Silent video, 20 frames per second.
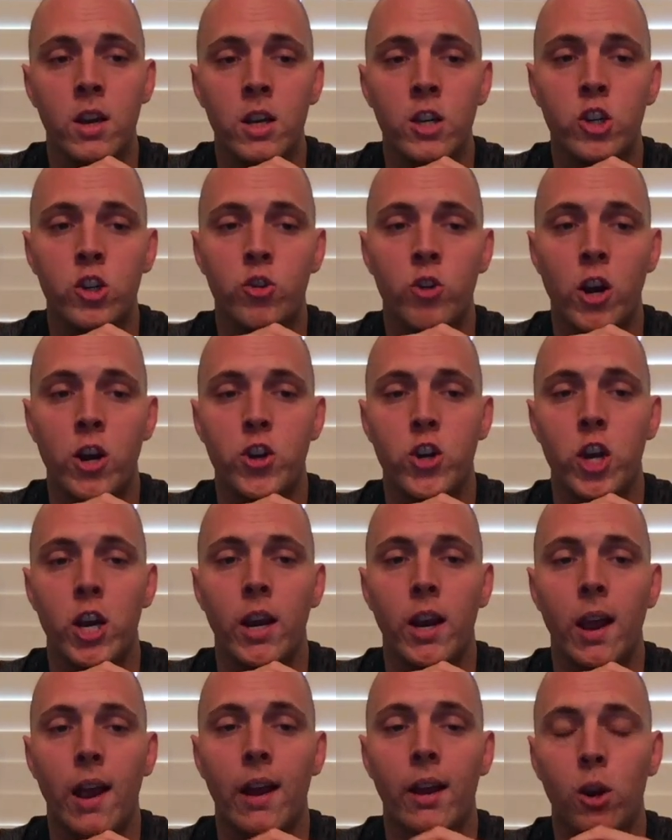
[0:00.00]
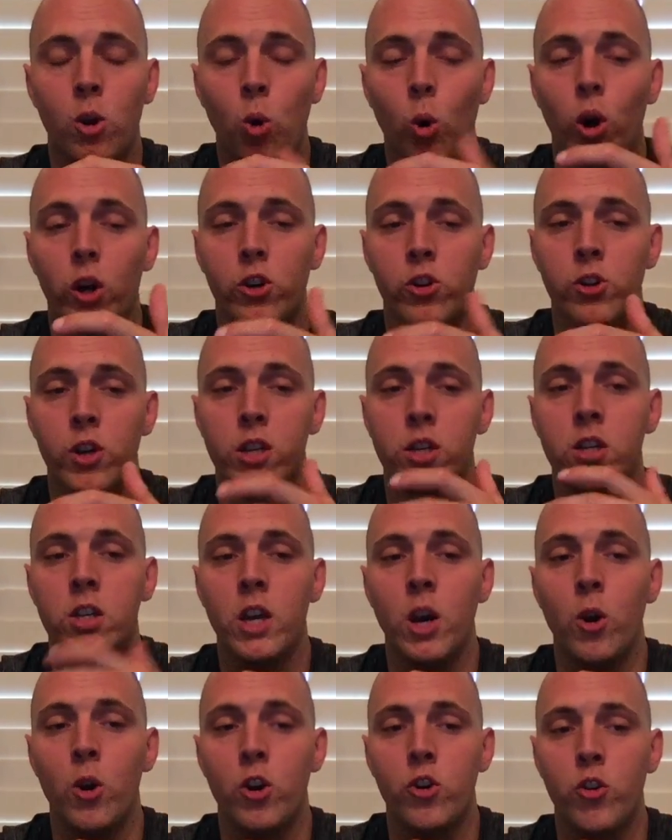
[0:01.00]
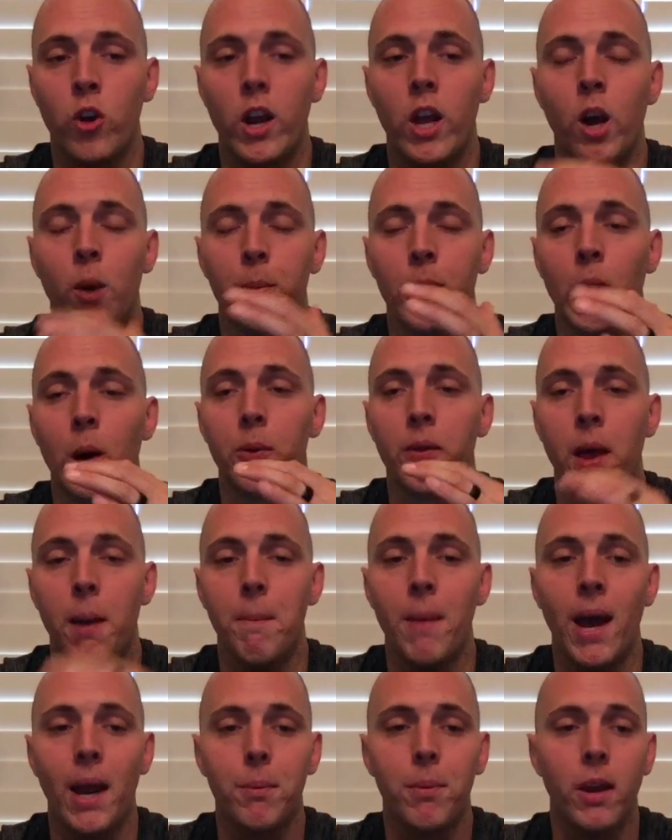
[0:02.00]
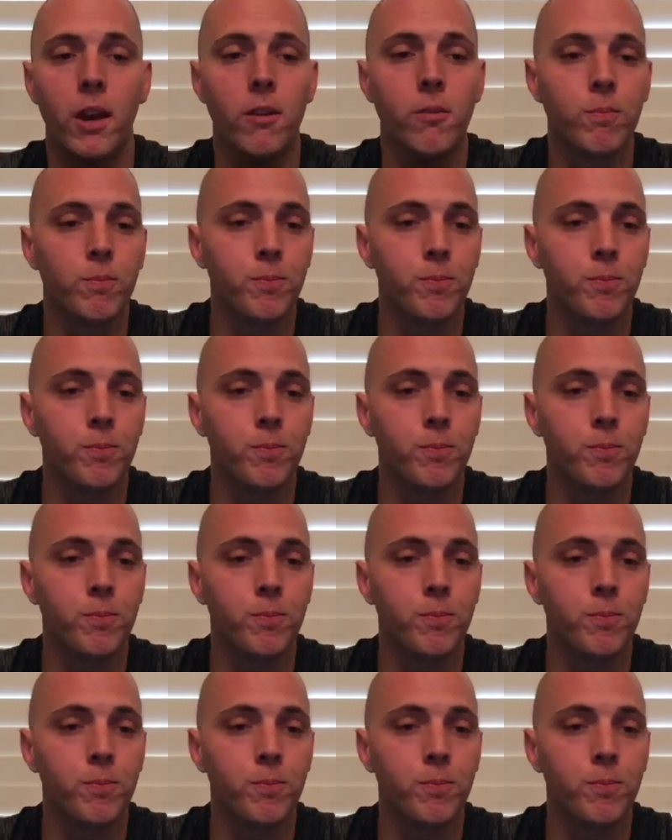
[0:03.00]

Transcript: stretching and core exercises go to try to help you out with that back pain.